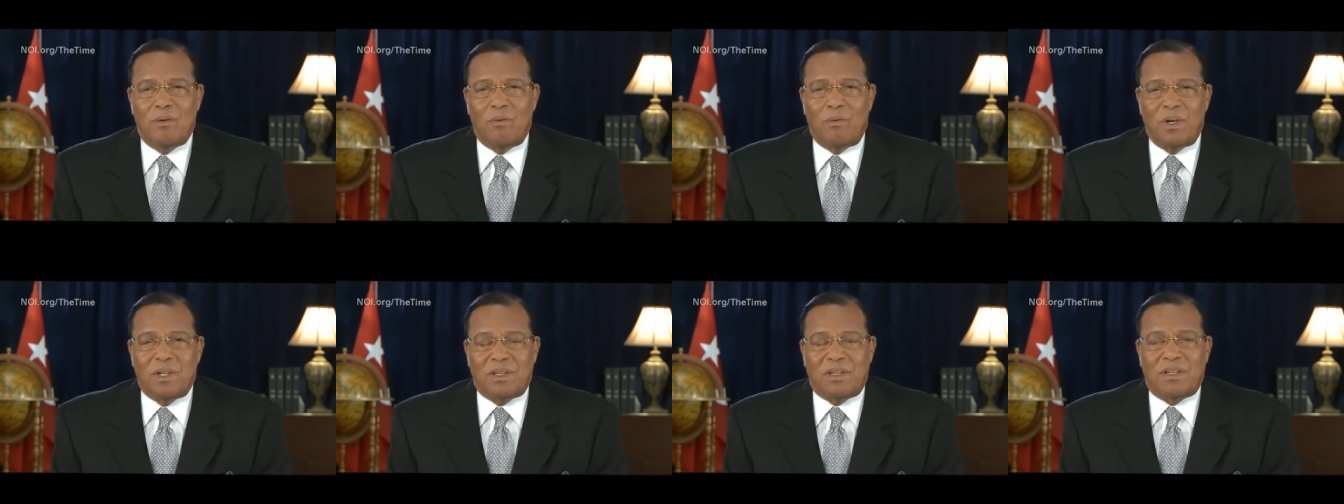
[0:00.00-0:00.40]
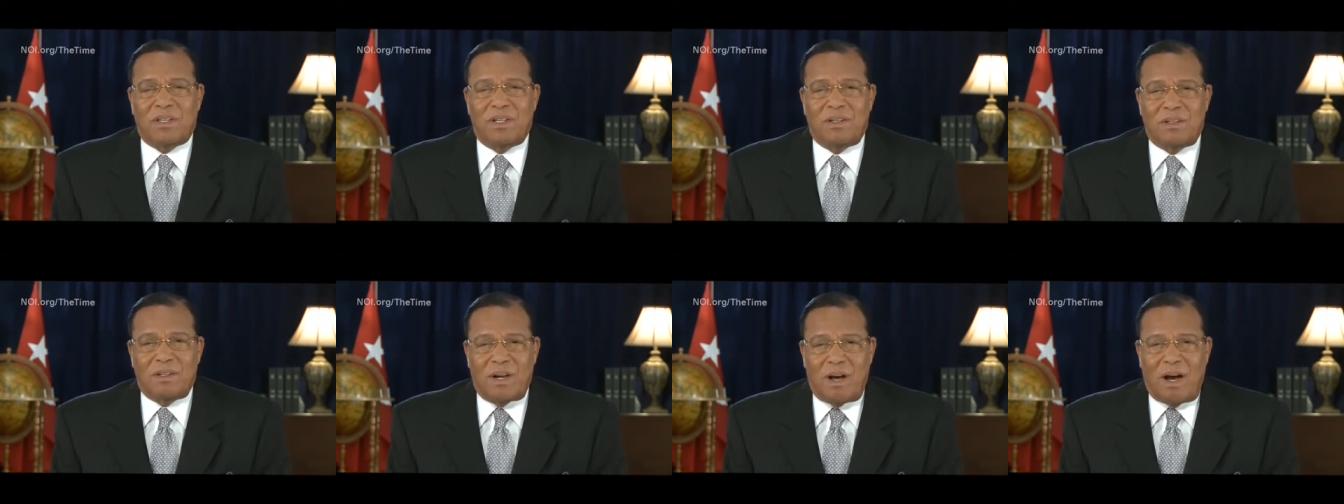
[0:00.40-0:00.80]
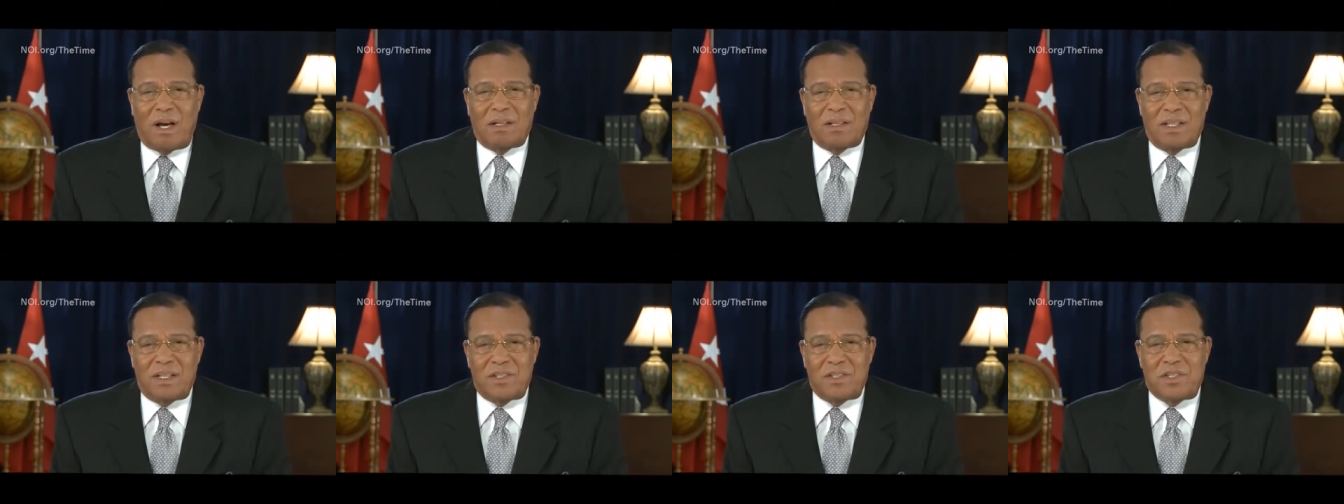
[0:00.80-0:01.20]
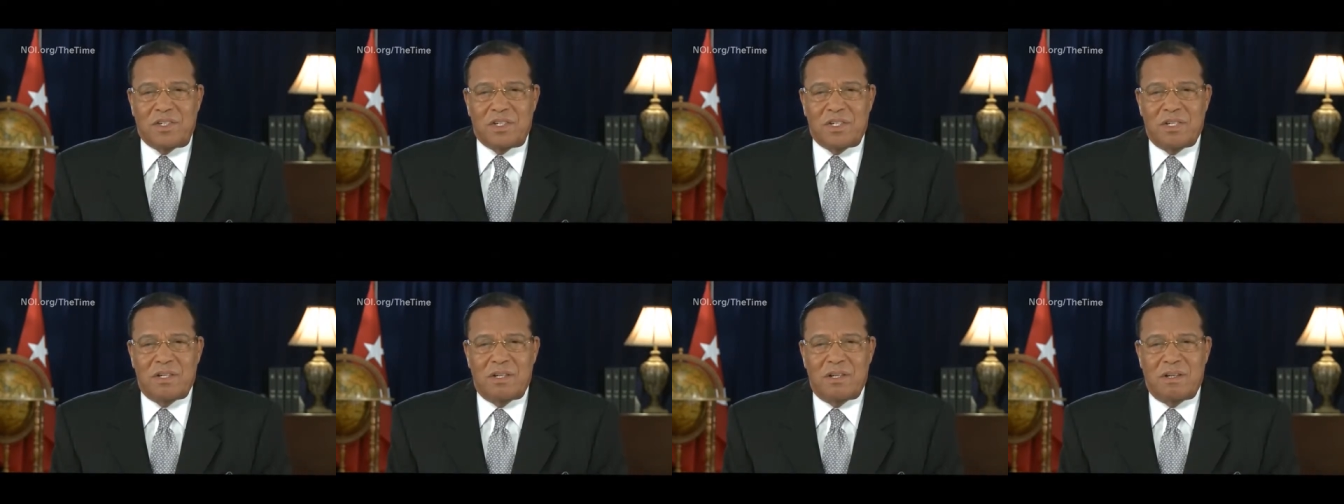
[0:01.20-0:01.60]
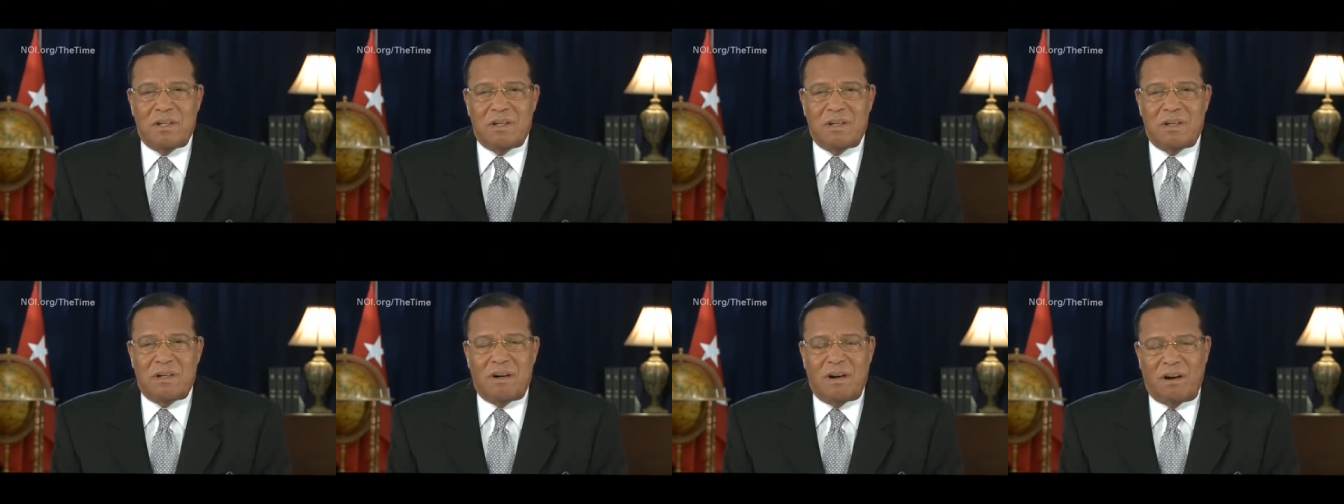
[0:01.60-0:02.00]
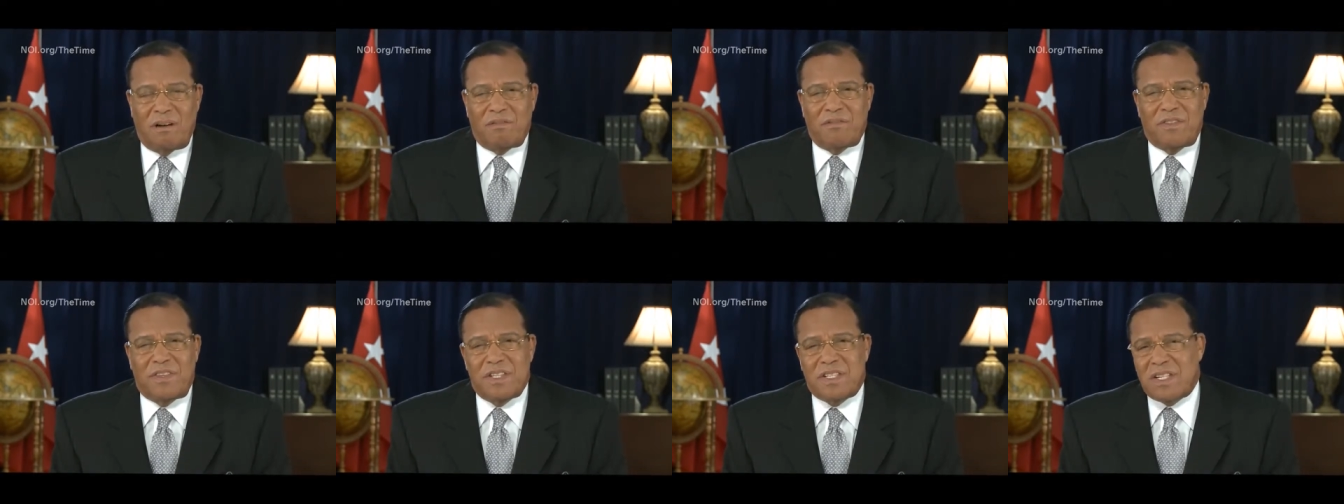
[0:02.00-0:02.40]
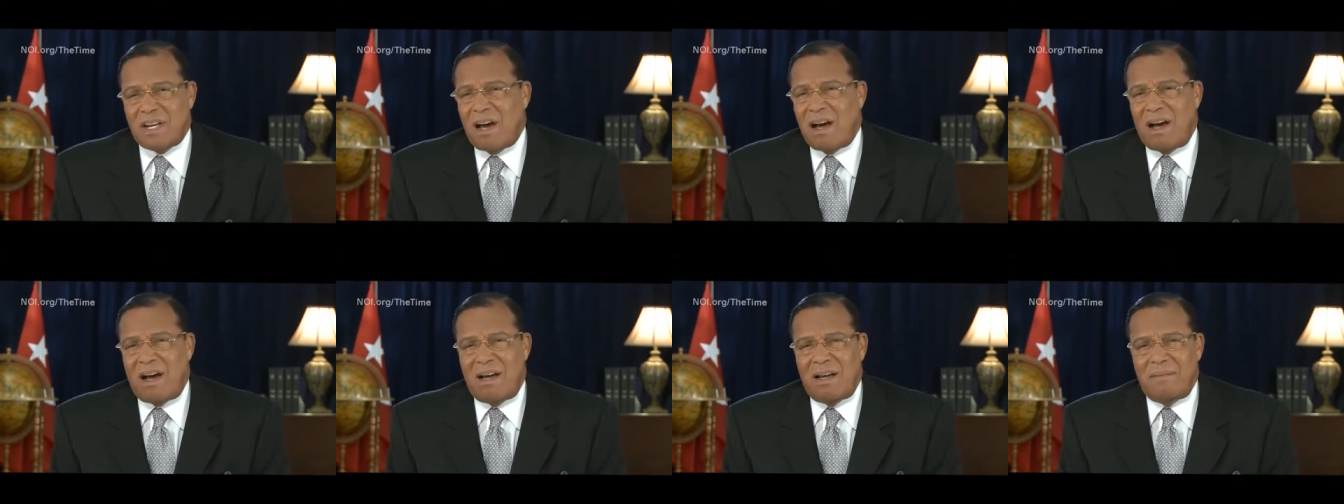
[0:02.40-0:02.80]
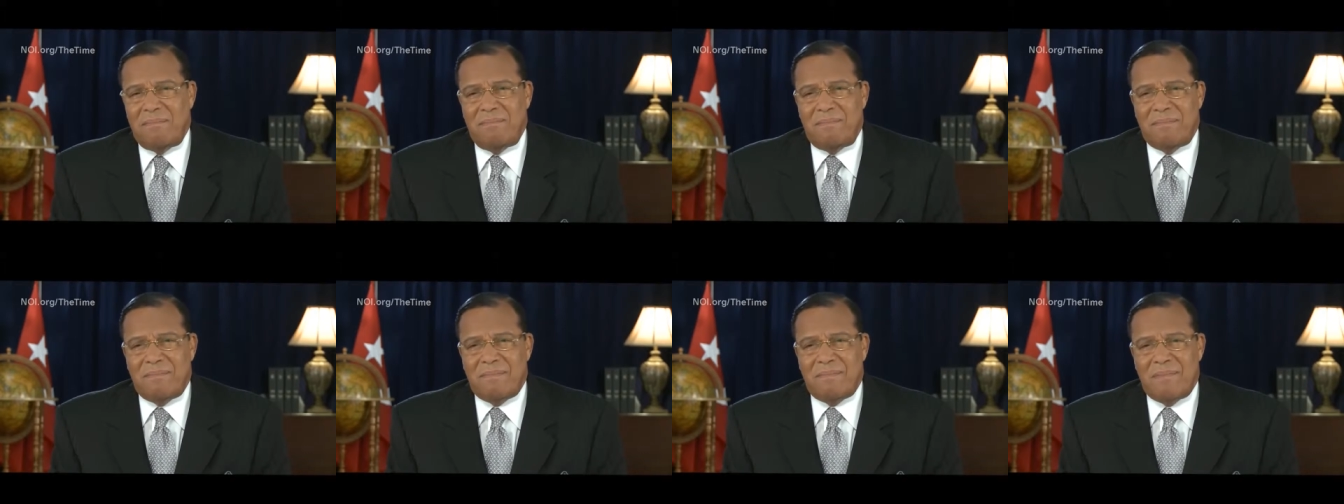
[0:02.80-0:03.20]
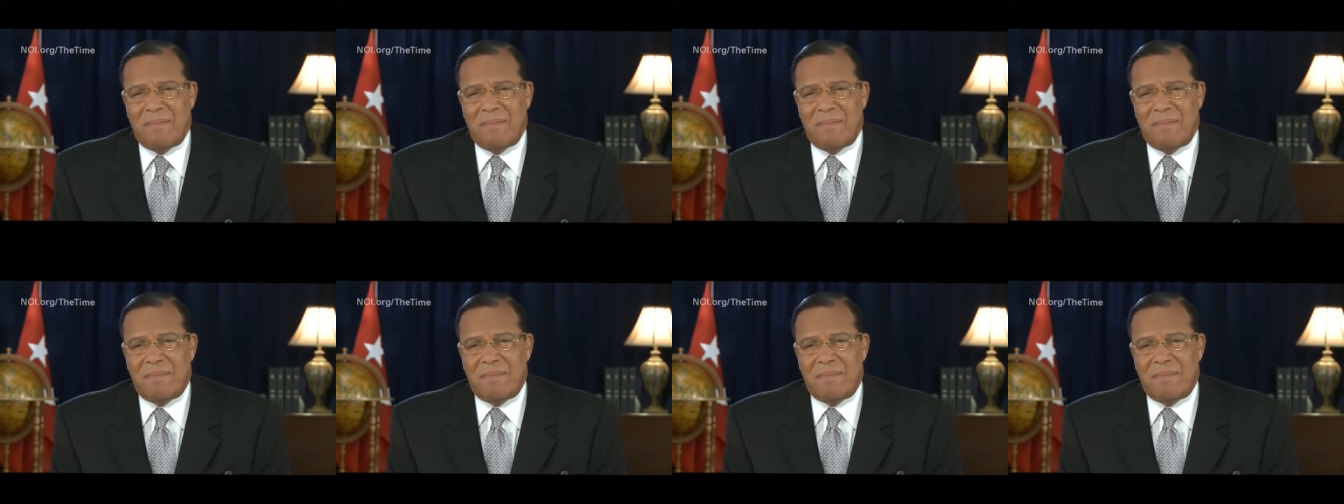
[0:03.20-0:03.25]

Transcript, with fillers: with the knowledge of the time.